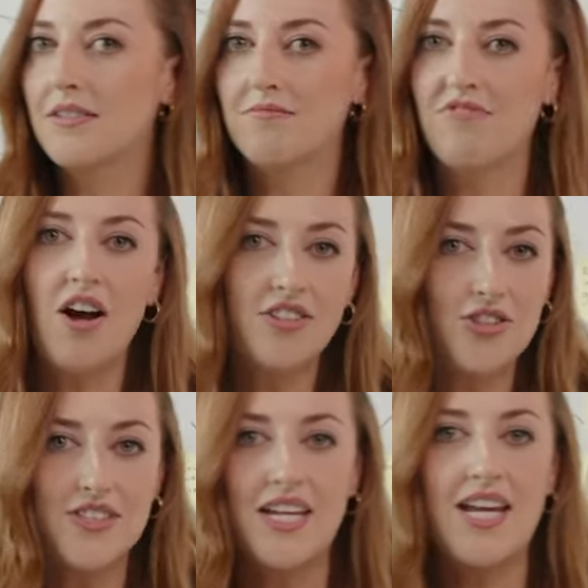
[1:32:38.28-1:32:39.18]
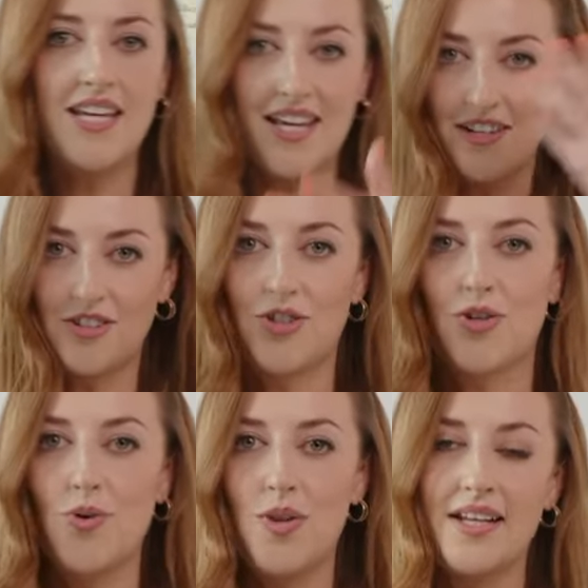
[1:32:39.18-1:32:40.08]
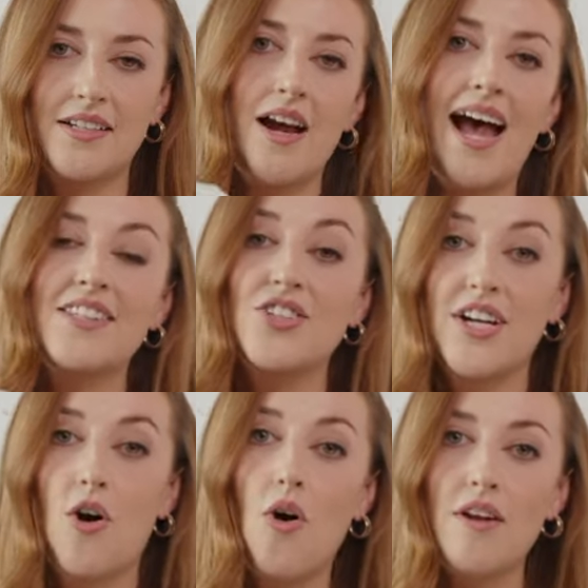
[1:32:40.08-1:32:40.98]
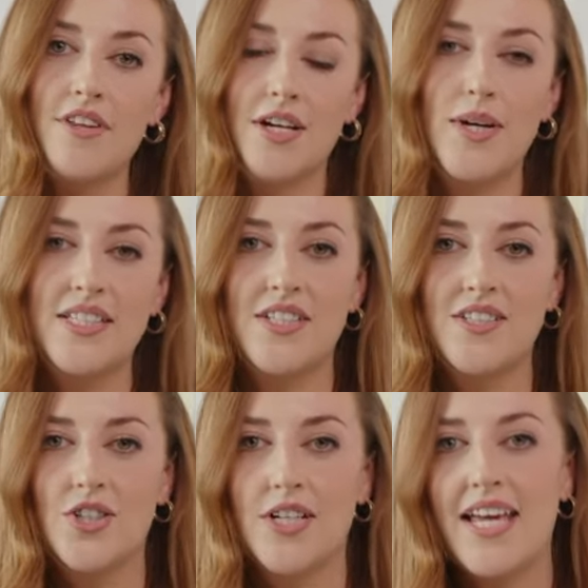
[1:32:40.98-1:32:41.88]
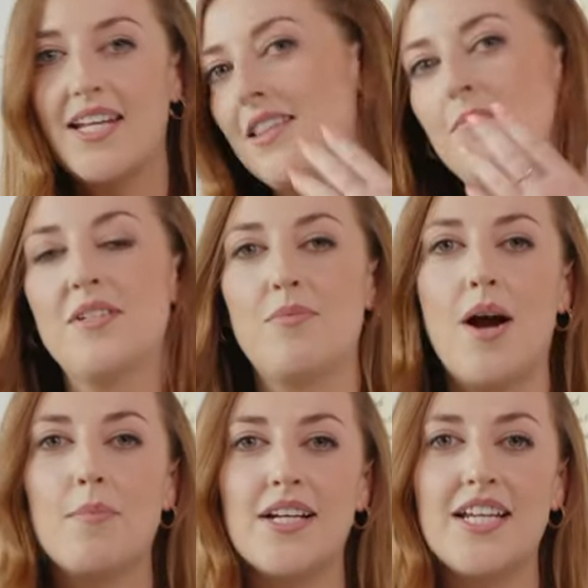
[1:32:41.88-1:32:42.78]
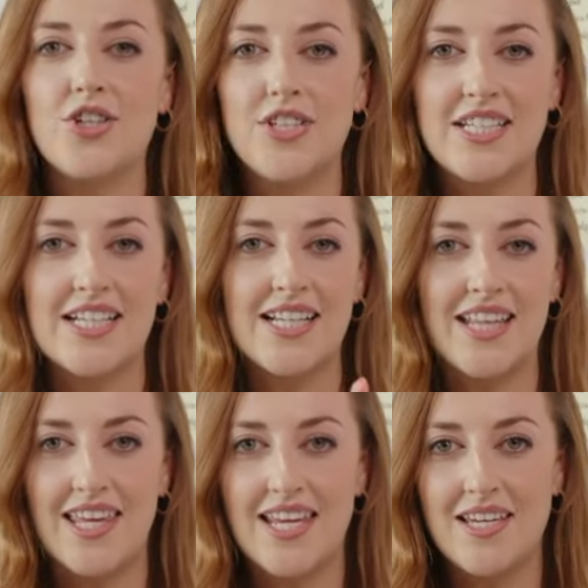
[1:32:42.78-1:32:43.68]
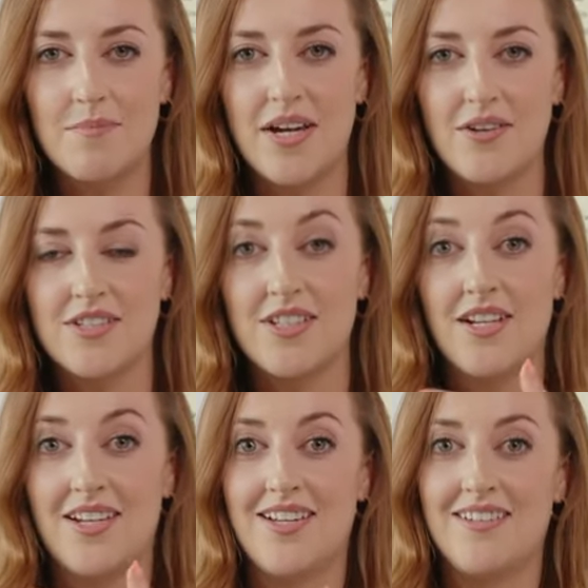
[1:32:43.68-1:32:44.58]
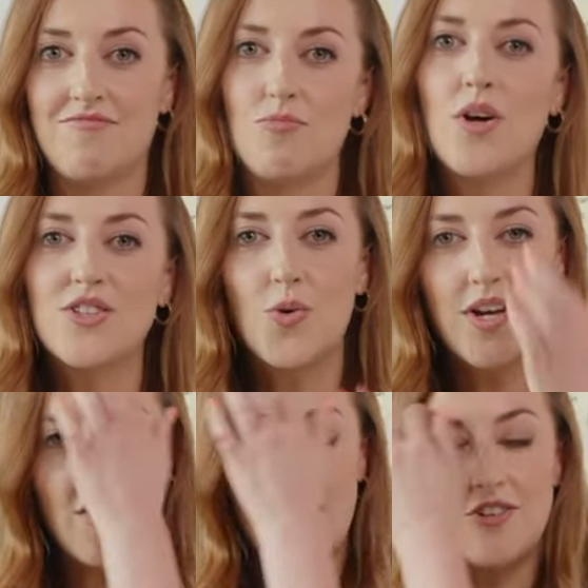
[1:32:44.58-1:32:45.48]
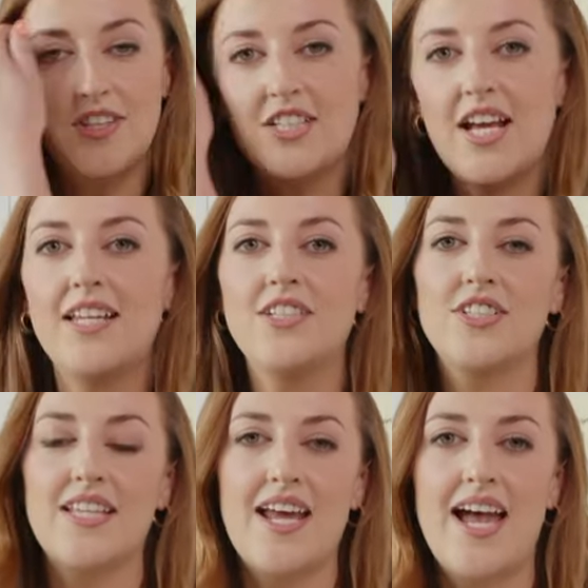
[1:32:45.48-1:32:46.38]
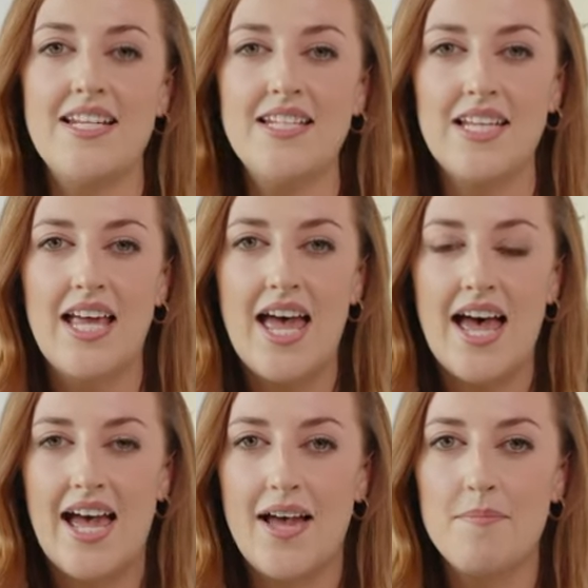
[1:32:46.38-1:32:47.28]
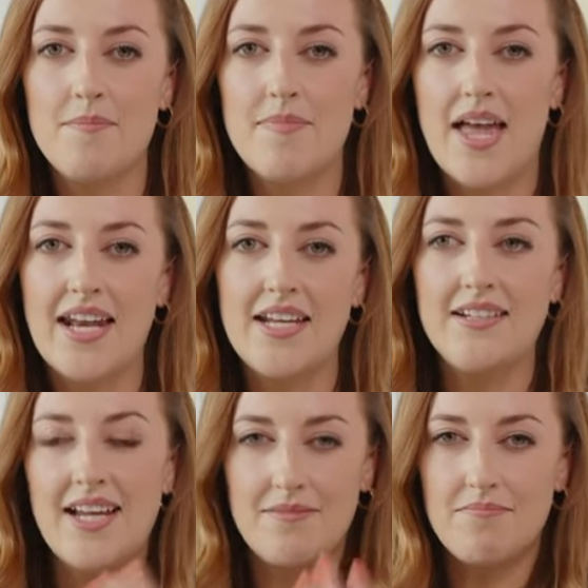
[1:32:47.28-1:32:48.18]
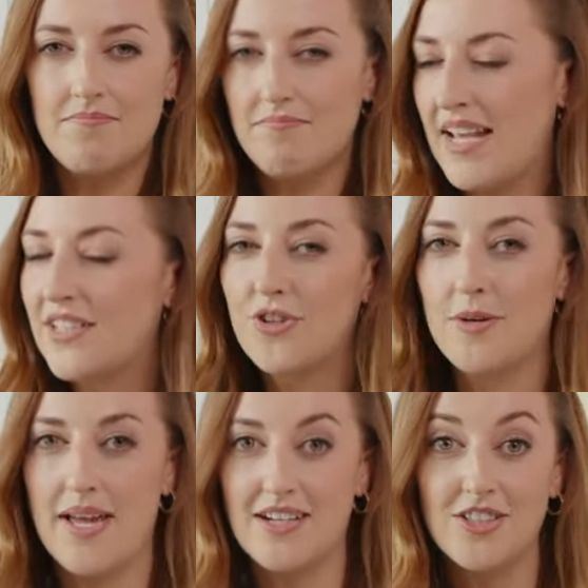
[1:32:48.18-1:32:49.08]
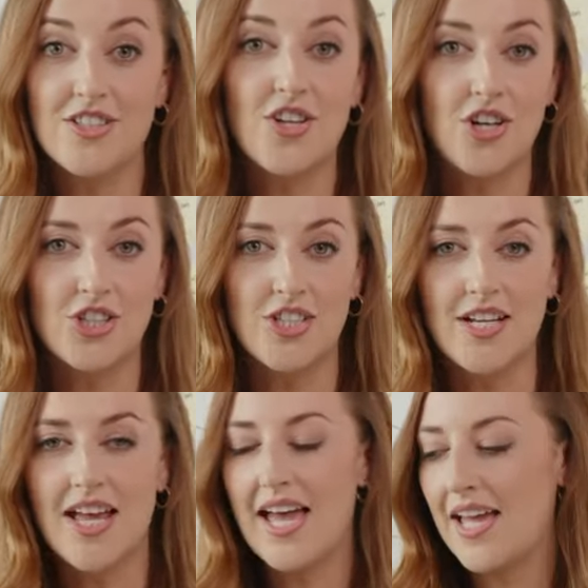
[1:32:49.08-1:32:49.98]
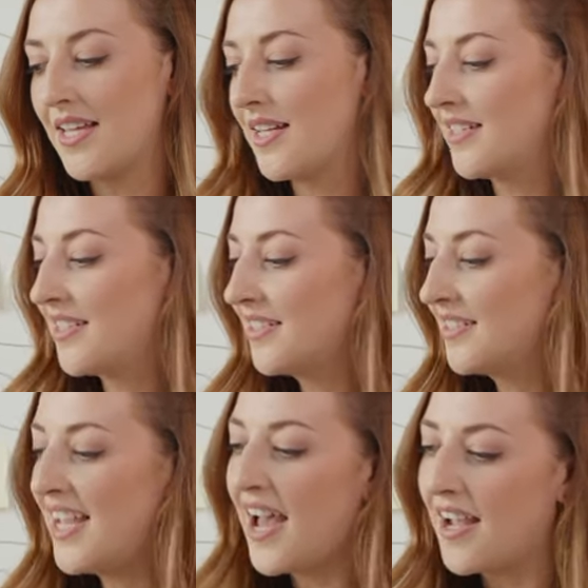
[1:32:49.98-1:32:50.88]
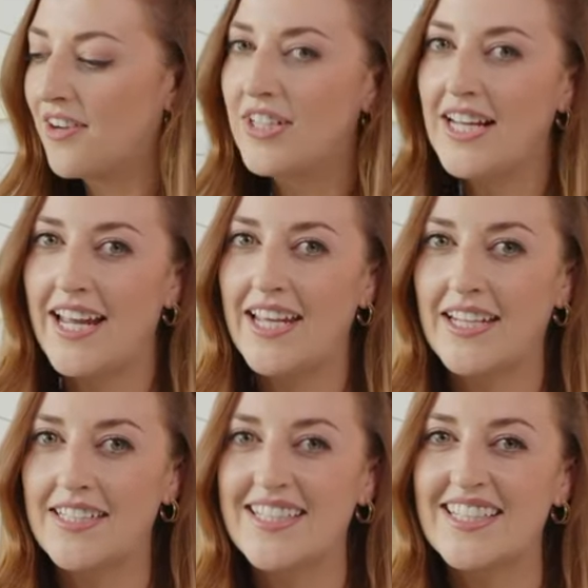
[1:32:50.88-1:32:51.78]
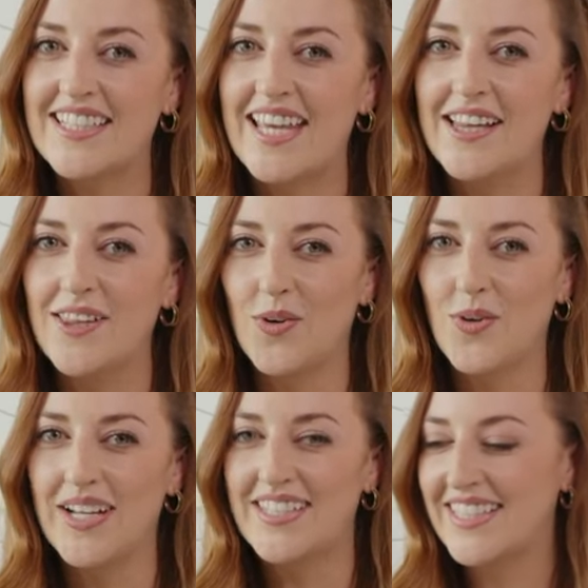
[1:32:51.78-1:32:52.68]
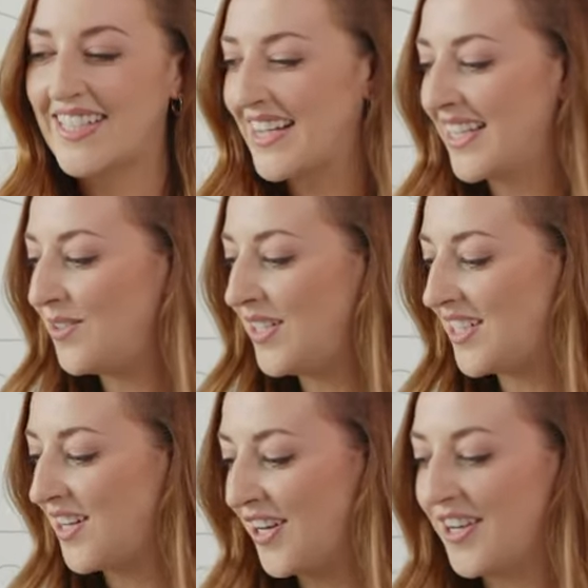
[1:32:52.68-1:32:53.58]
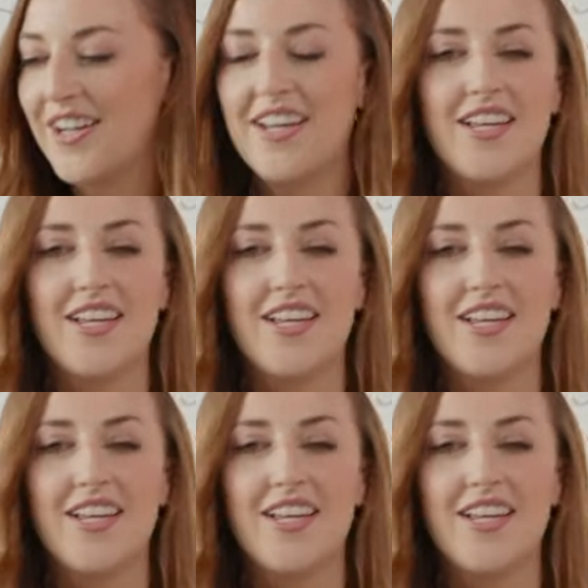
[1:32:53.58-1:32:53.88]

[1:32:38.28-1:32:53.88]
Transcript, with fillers: not just taking control and answering all of their questions, you're getting them to properly critically think about what's going on or the challenges at hand, and it makes for a better discussion. And yeah, I really like it. It's a skill though, it's a skill that you need to learn.